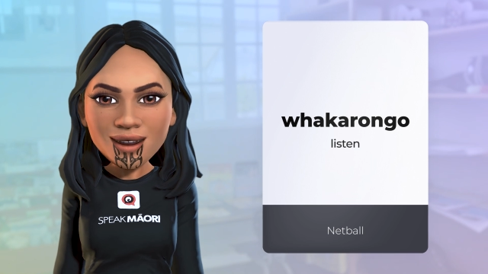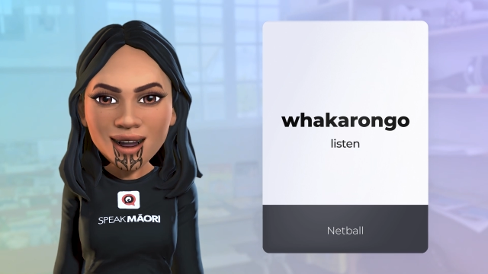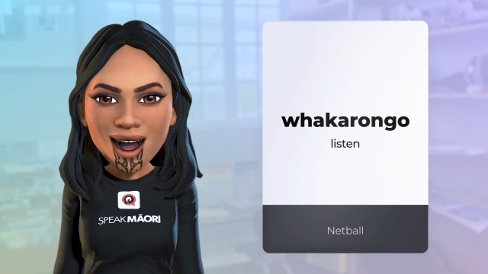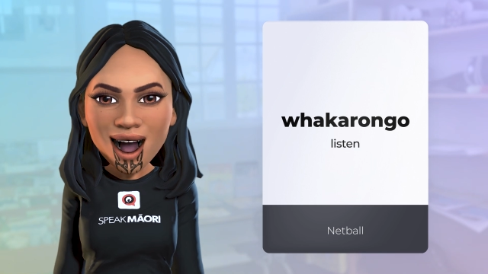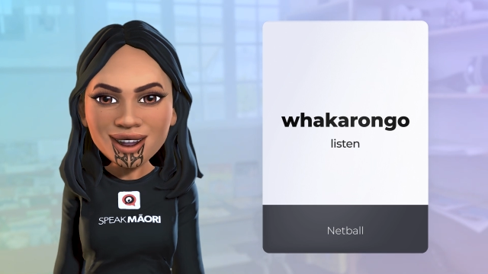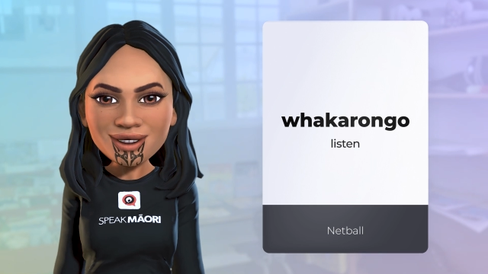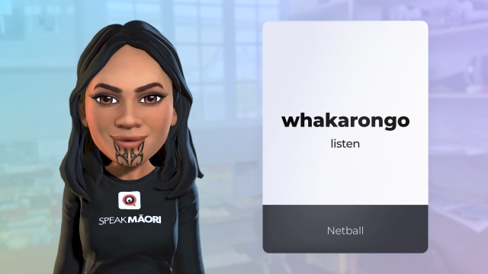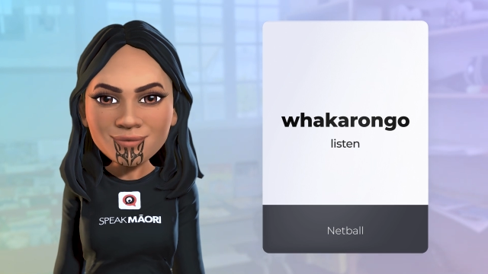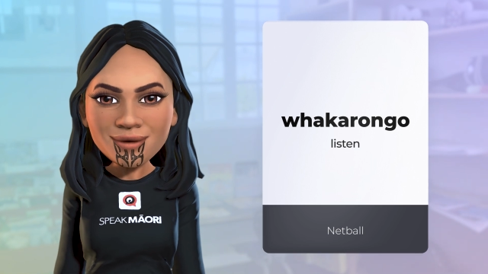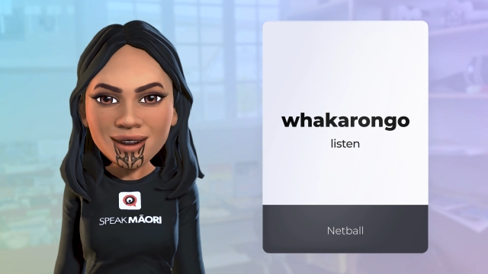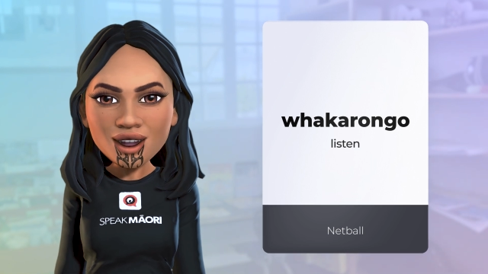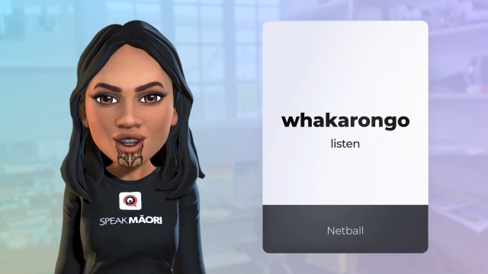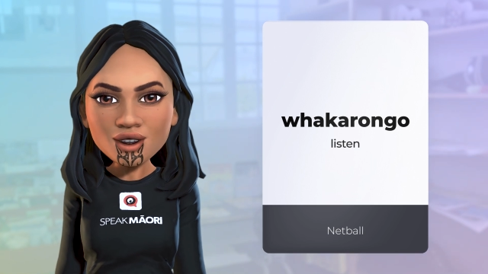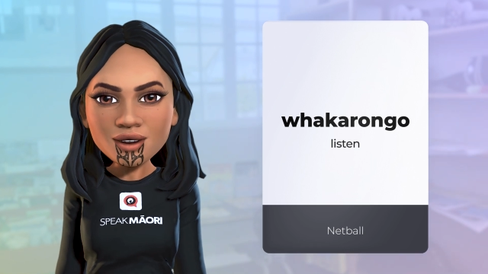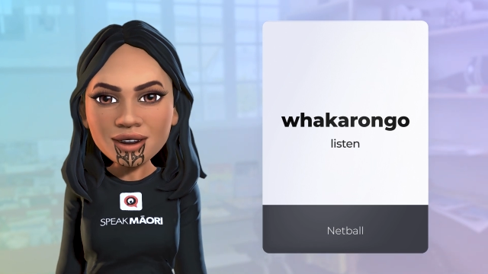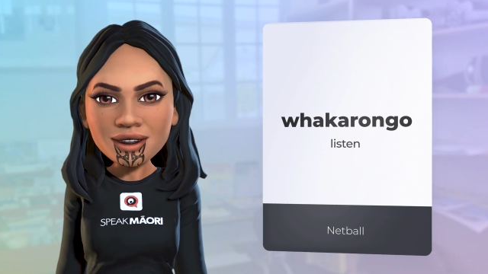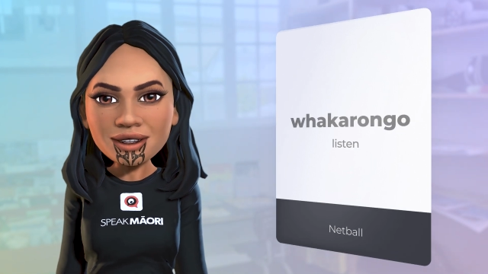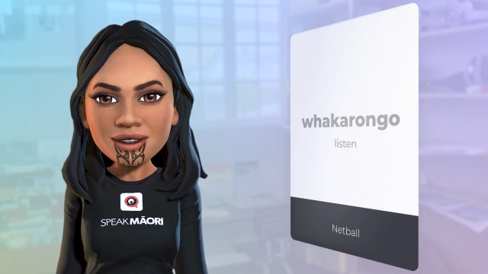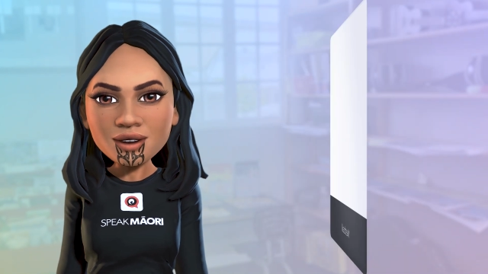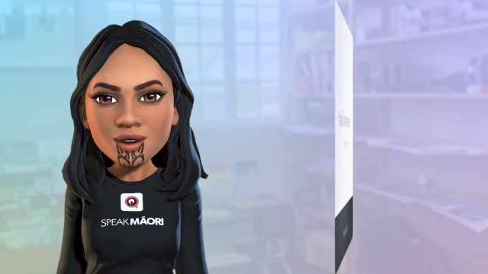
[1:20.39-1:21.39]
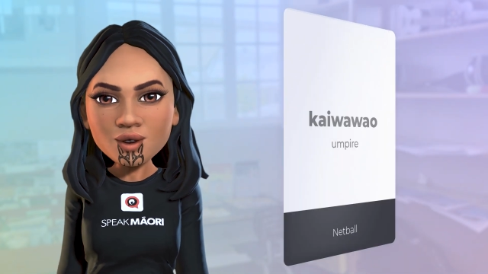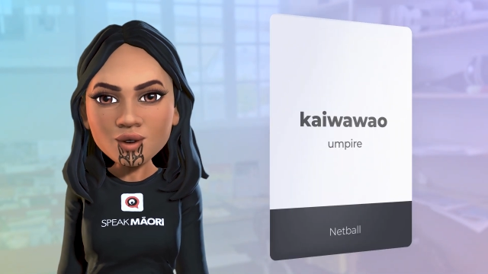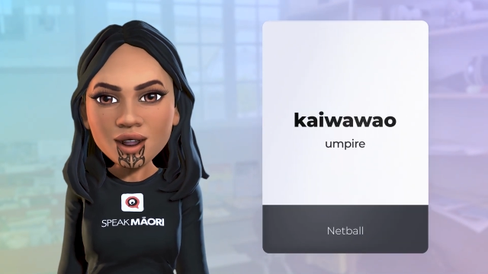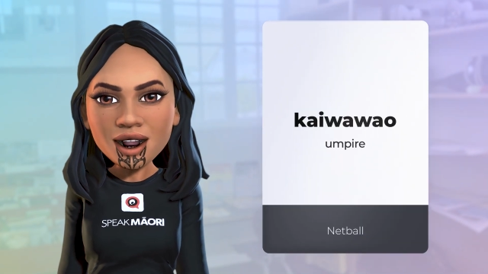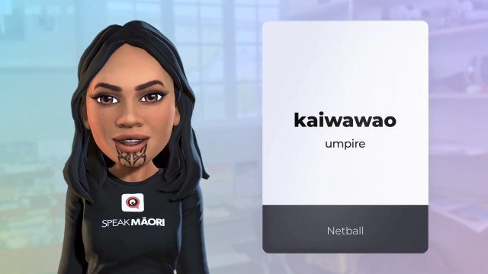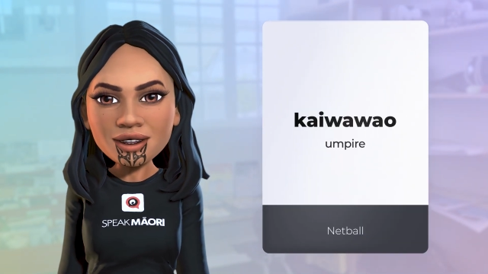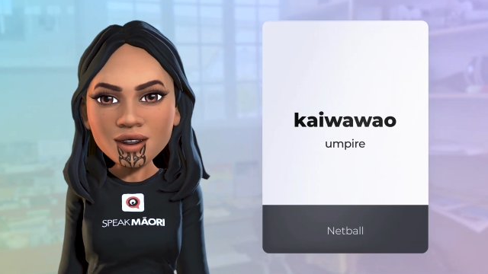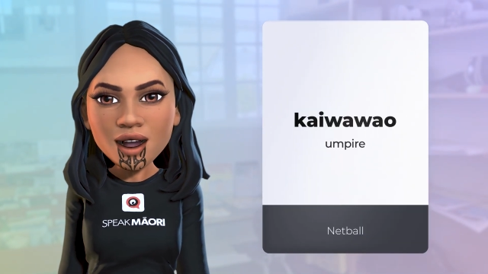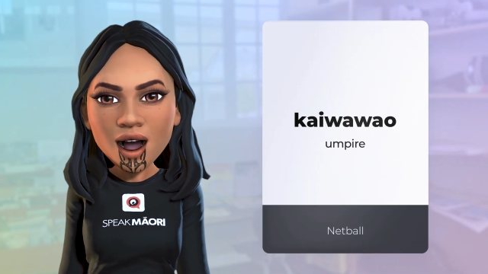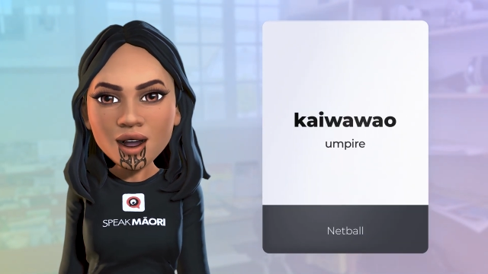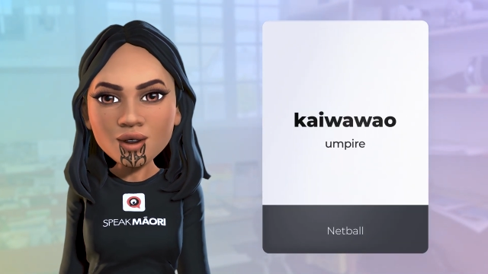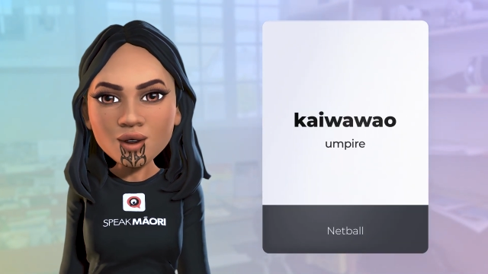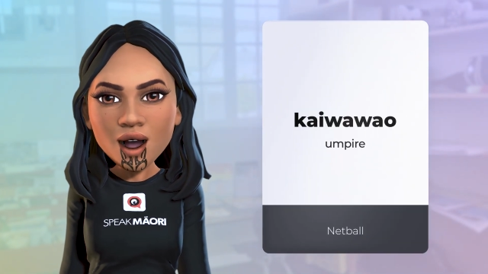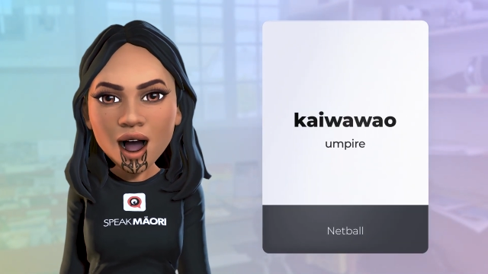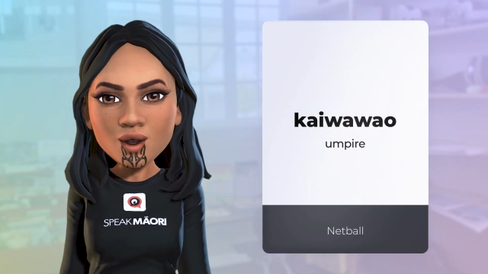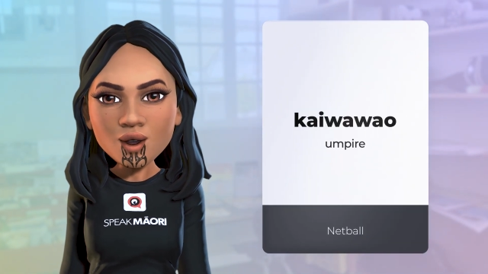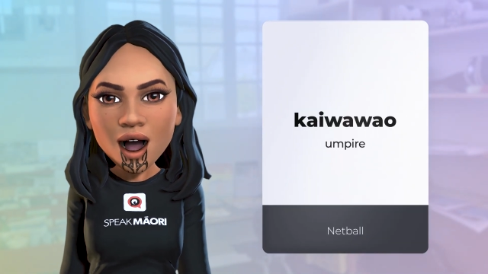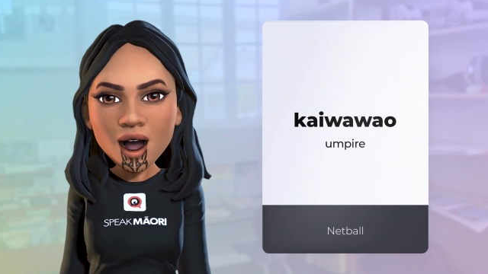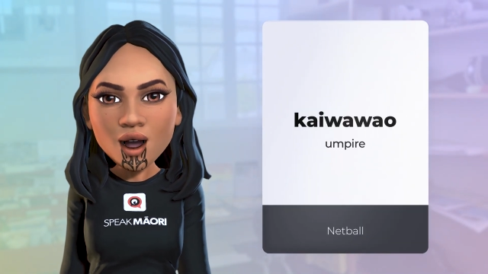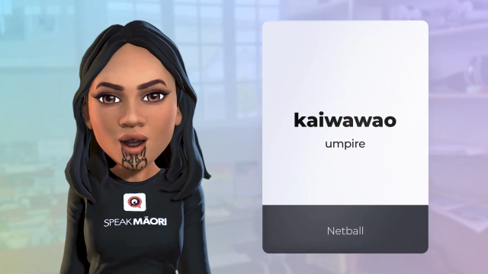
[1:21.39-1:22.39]
especially to the kai
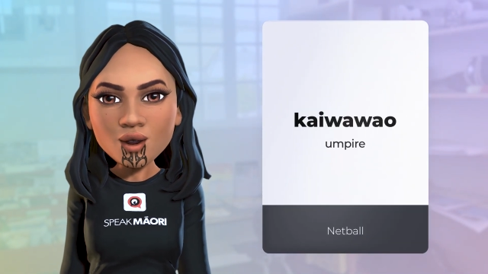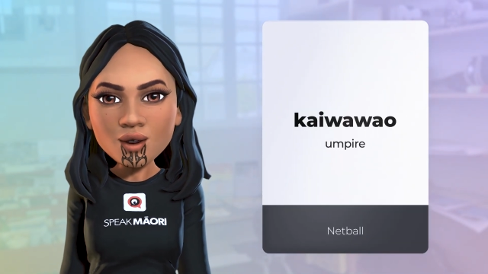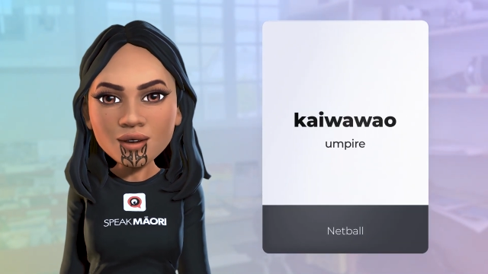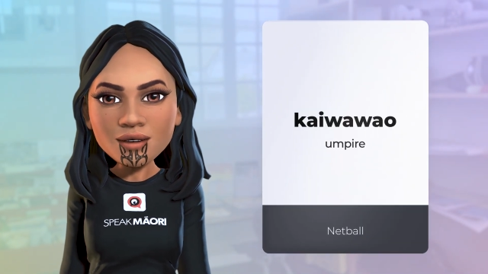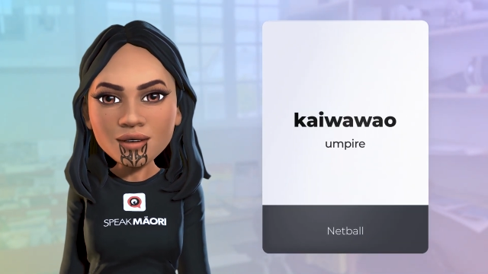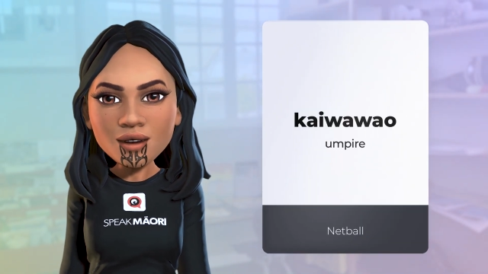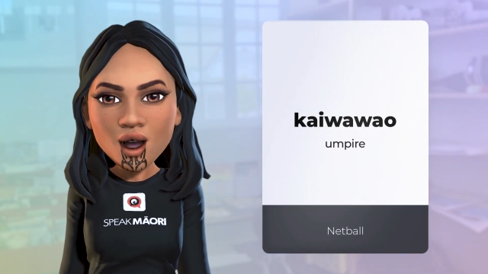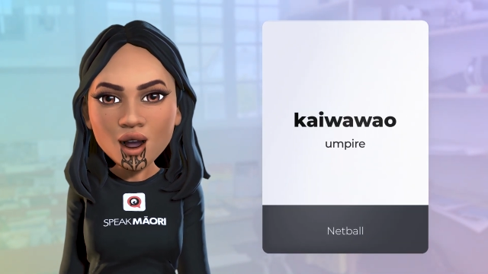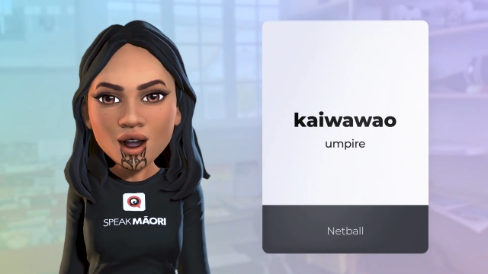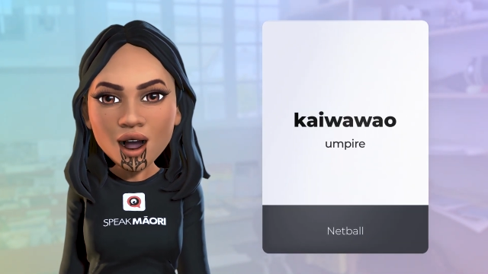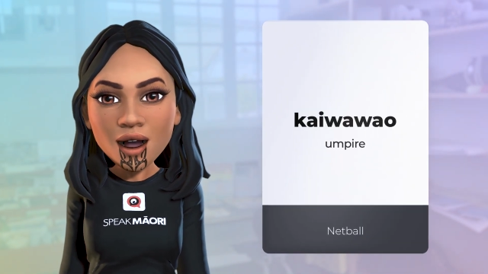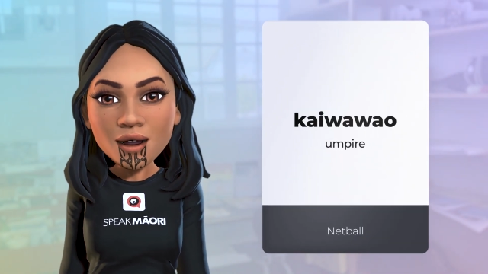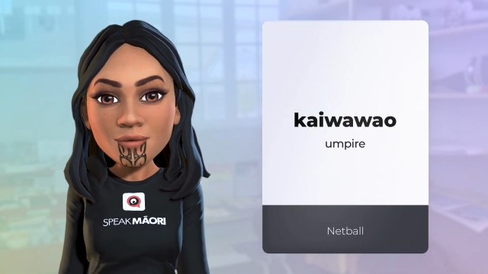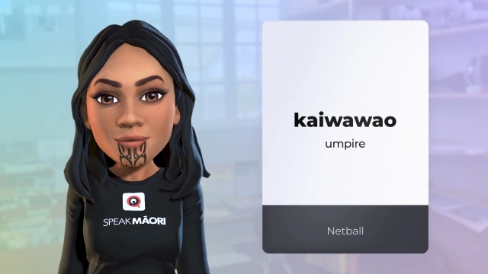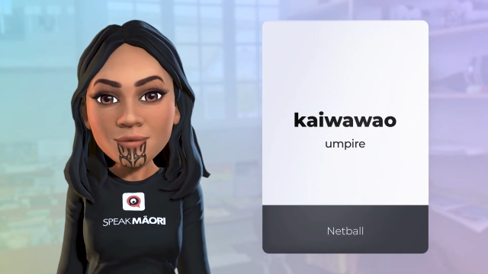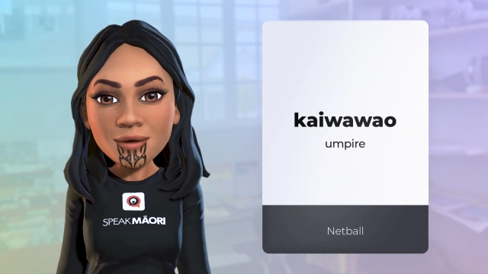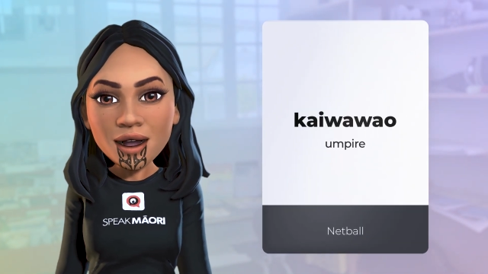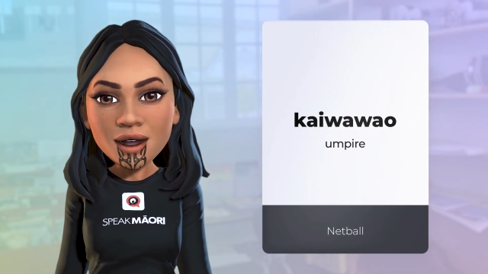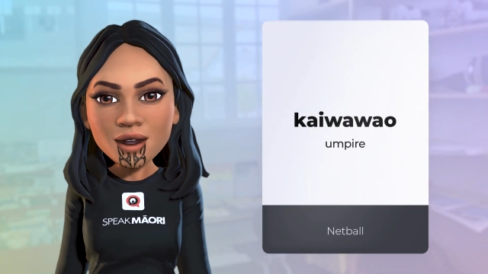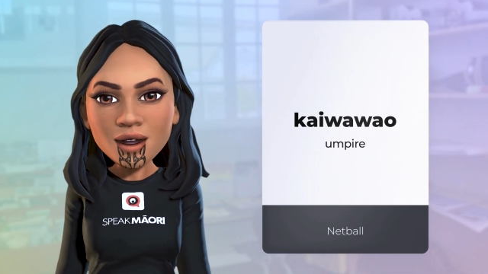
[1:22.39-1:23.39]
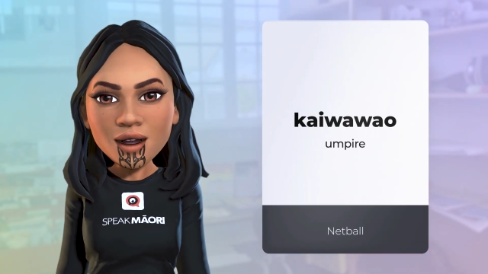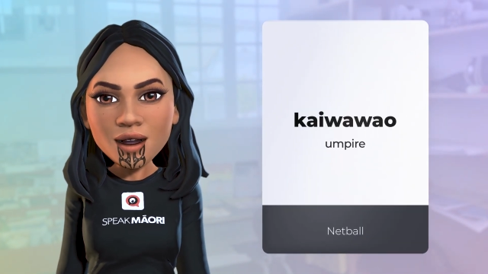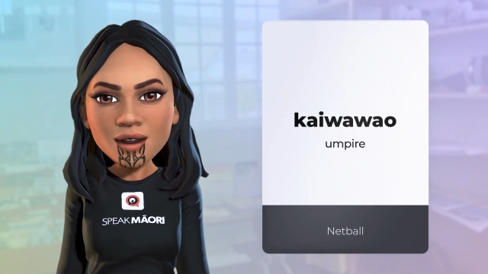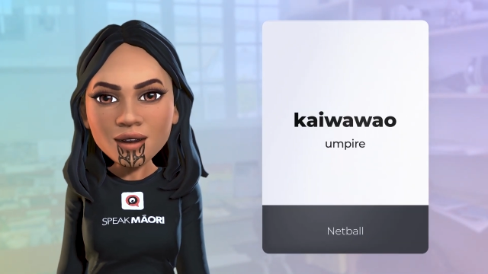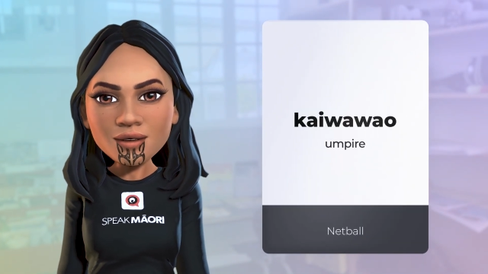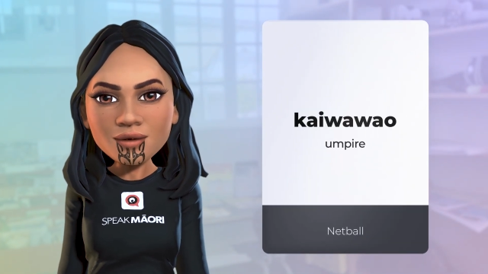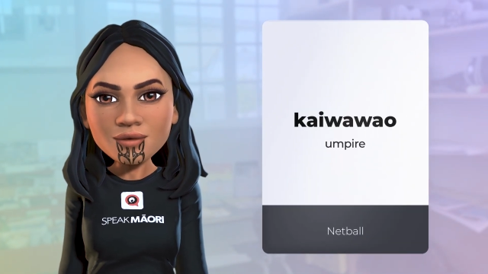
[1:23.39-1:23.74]
wawao or umpire.